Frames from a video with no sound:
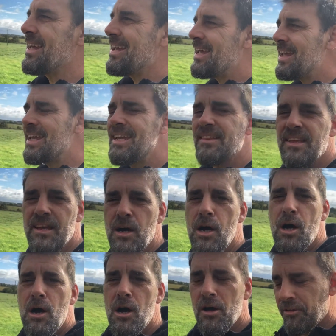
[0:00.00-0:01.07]
E, the
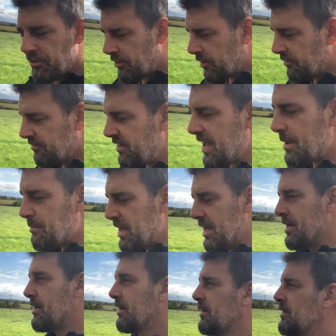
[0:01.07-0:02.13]
earth
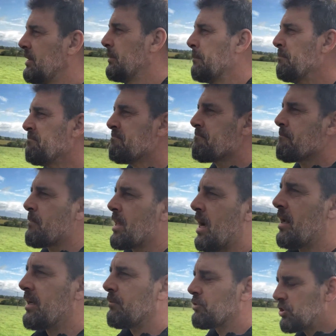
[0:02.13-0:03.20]
vitamin,
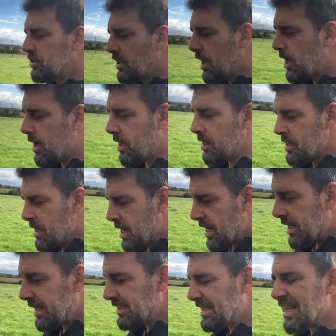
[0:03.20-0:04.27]
and it will start,
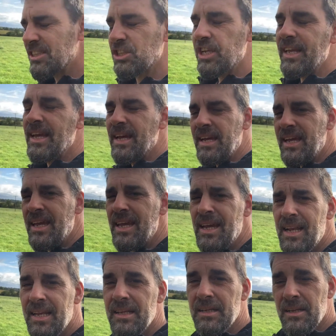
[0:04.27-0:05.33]
and it's actually a
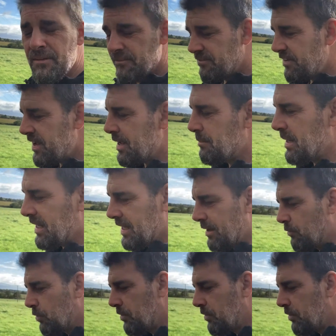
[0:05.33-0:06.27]
healing vitamin.